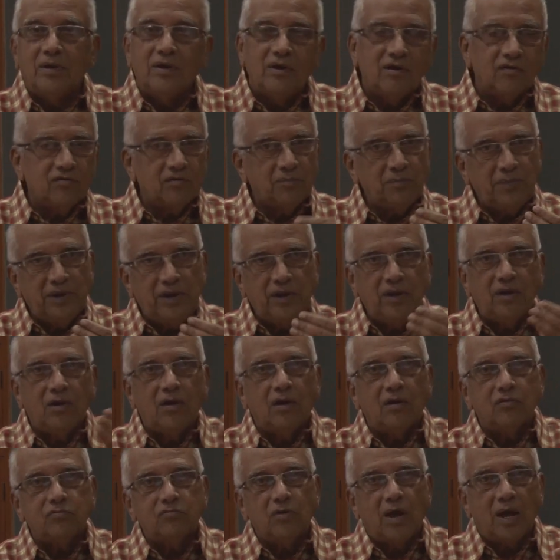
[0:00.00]
It's a meaning
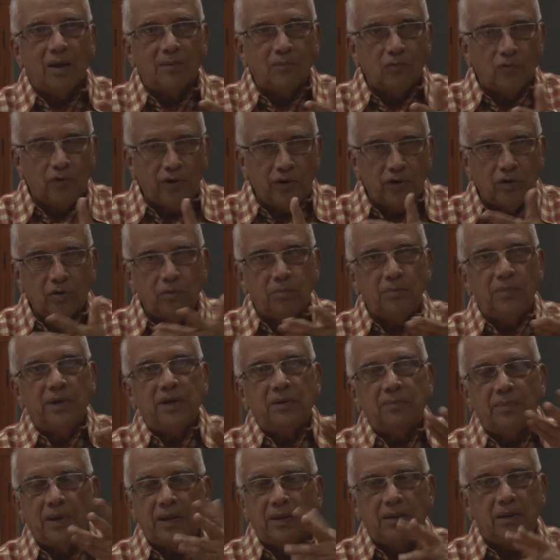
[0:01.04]
also, I am going to
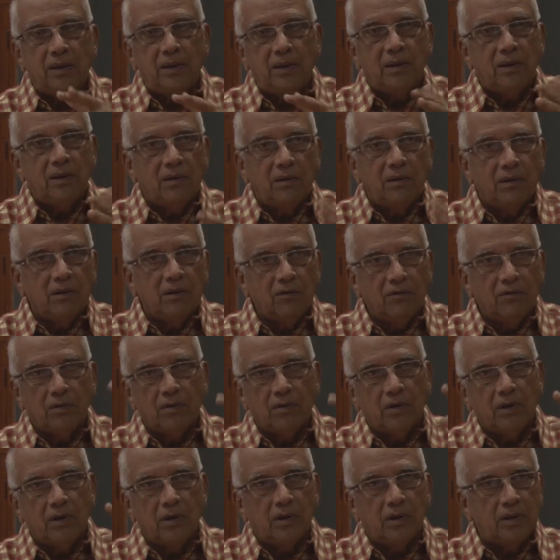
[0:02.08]
meet my
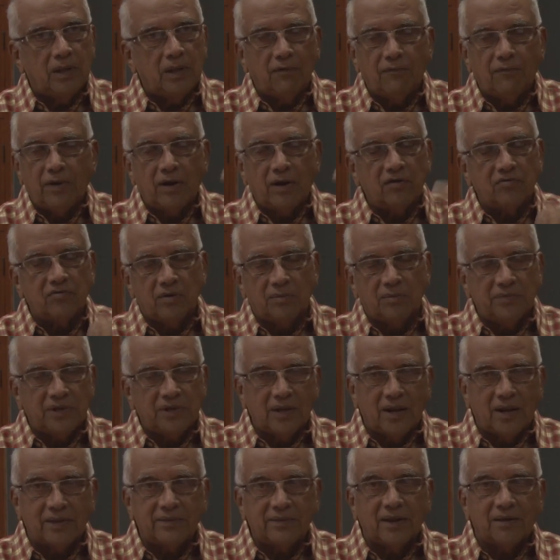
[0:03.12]
lover or something
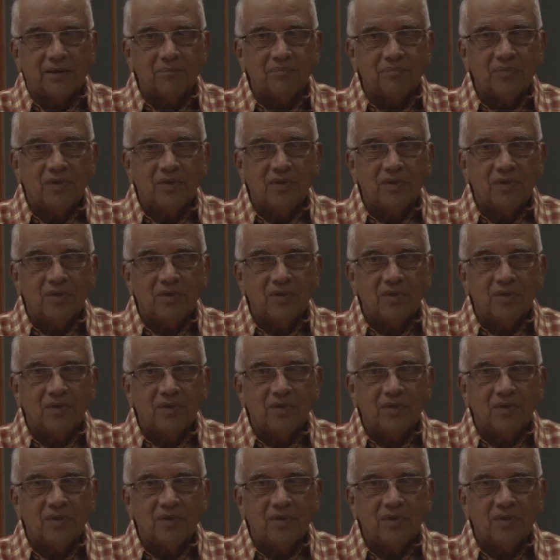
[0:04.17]
like that.